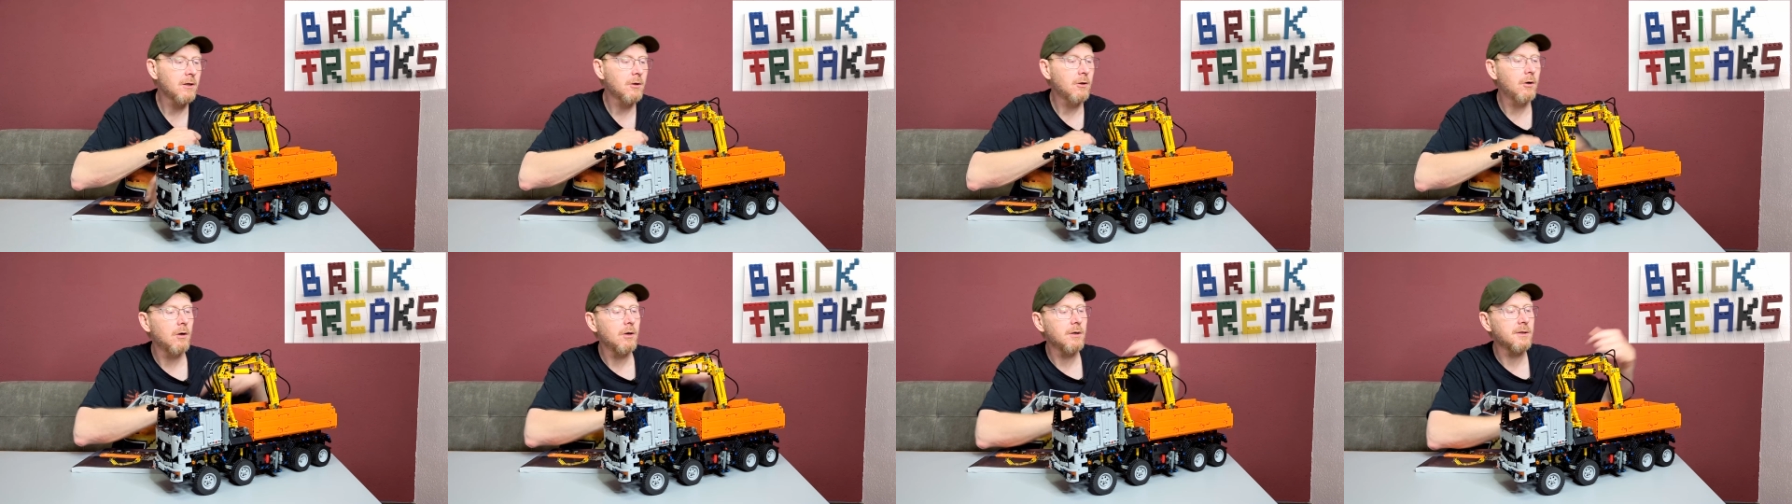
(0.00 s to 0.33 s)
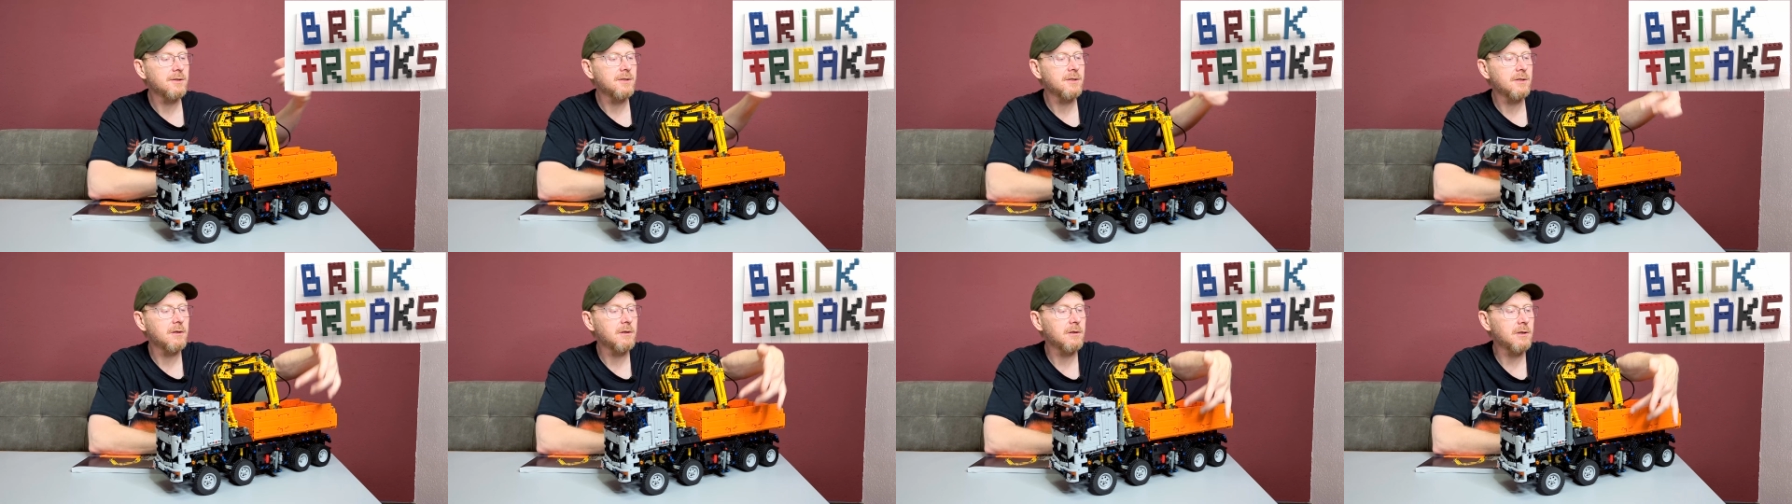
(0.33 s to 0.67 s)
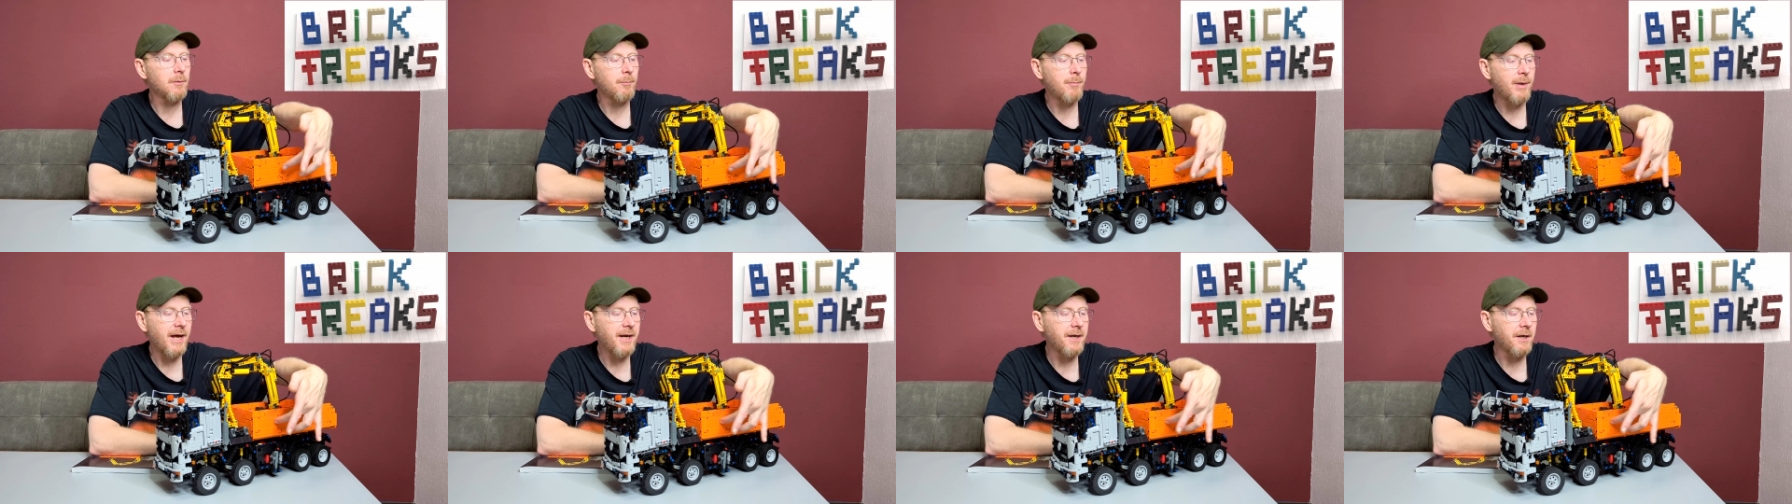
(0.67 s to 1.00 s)
because
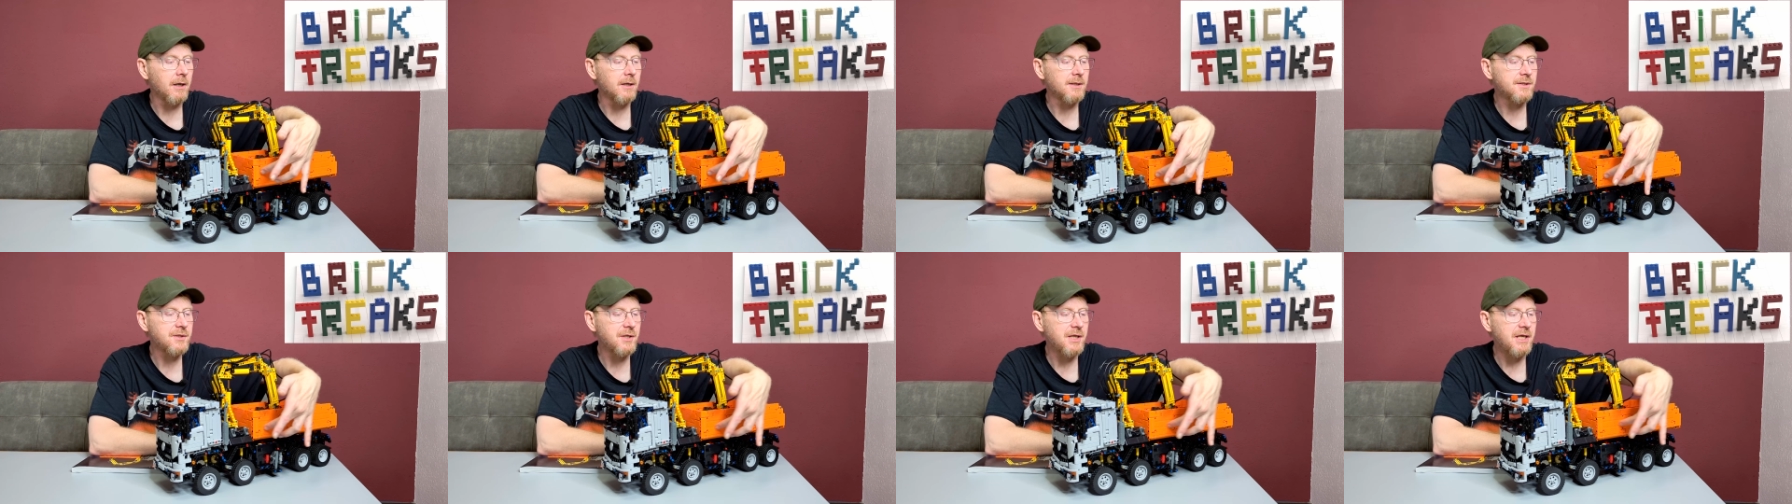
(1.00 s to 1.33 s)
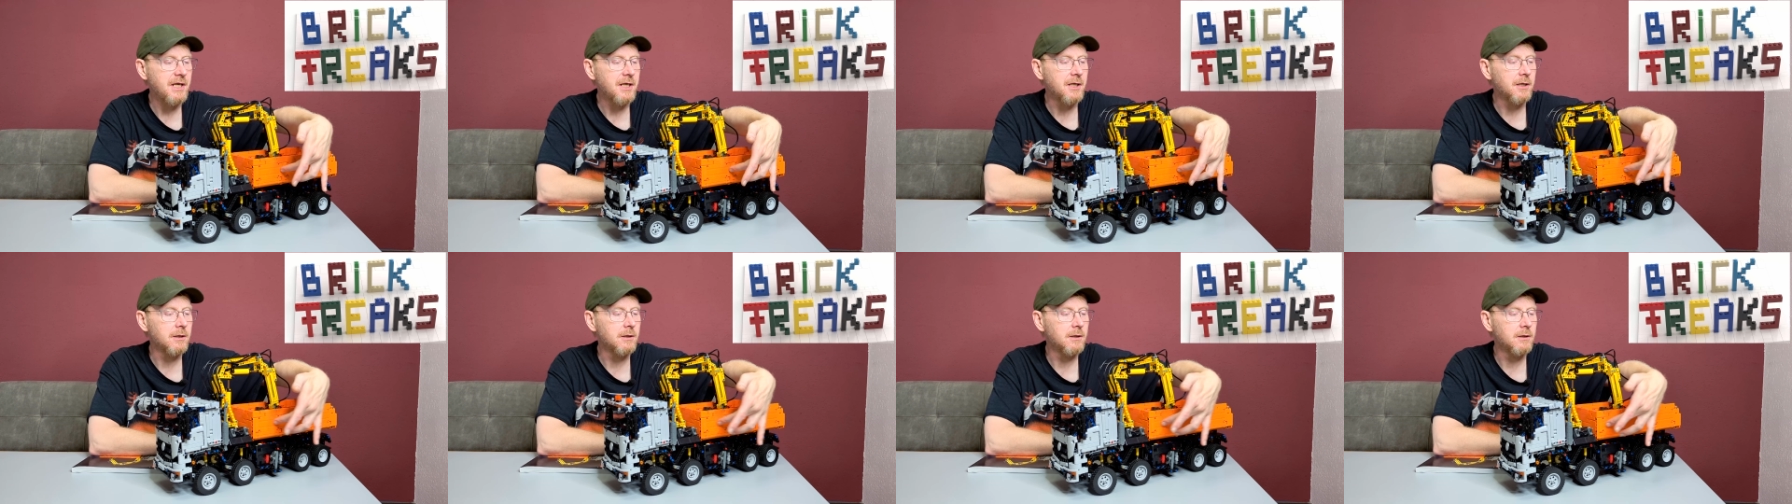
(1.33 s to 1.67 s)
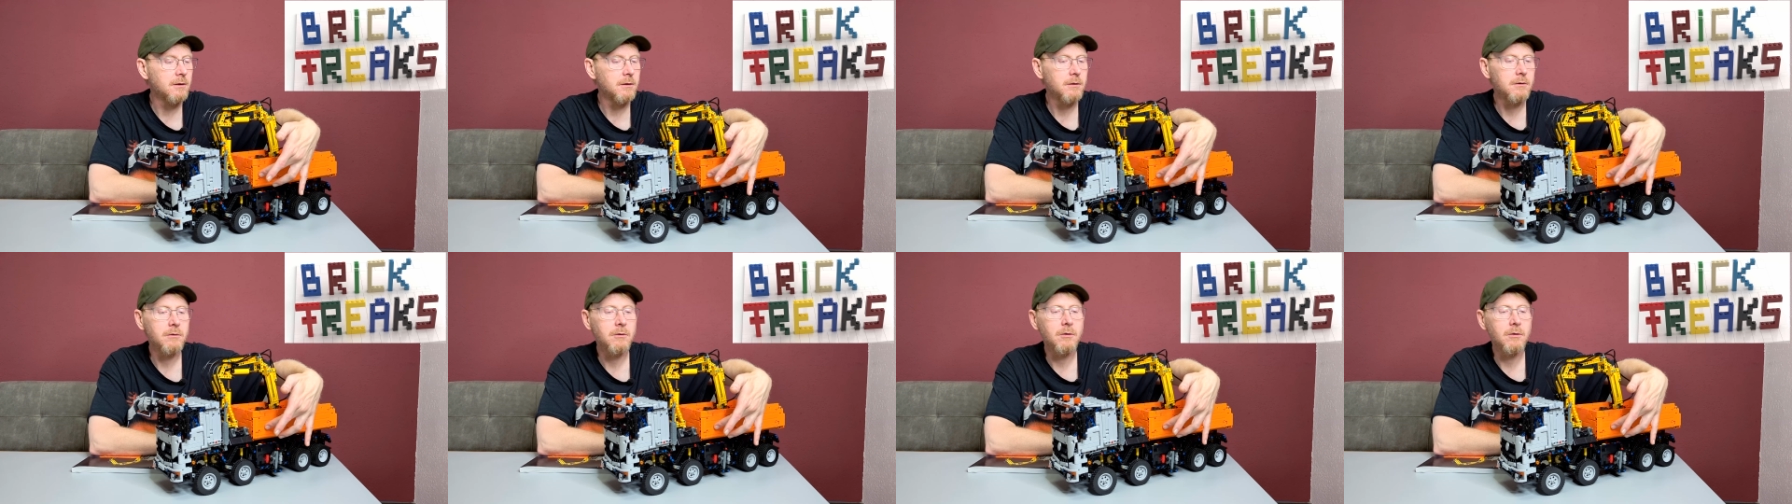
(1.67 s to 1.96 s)
the panels here,